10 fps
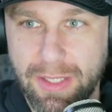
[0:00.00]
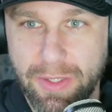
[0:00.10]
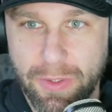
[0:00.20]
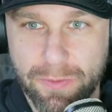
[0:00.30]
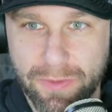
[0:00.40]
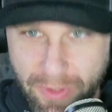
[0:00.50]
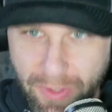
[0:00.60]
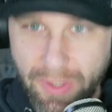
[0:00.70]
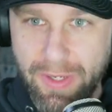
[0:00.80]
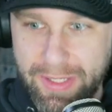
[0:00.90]
over
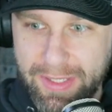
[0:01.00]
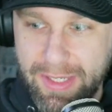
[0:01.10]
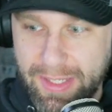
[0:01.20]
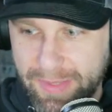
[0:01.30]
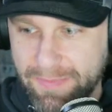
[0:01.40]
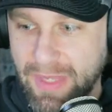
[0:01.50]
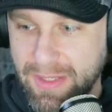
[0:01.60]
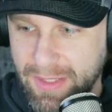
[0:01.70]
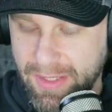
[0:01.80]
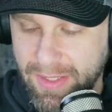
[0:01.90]
on
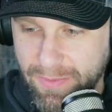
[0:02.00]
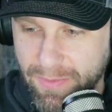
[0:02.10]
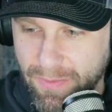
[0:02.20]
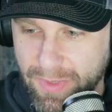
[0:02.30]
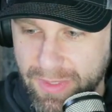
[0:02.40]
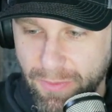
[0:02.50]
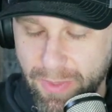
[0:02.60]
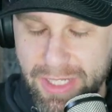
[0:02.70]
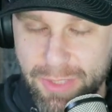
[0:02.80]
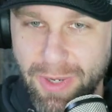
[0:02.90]
with the
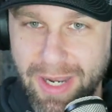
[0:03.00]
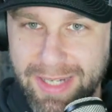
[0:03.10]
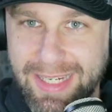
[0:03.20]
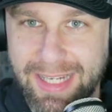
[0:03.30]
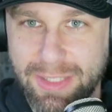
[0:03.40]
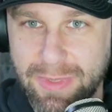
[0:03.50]
Range podcast.